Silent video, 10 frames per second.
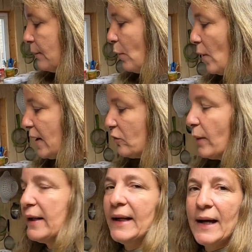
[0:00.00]
the boys
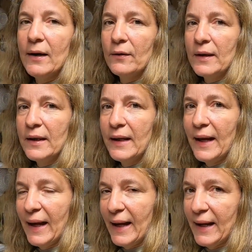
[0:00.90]
went down
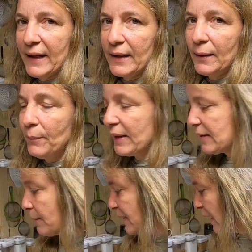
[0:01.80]
and picked
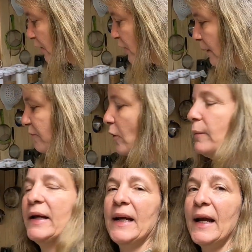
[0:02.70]
up the countertop for
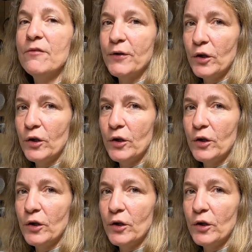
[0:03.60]
me. And at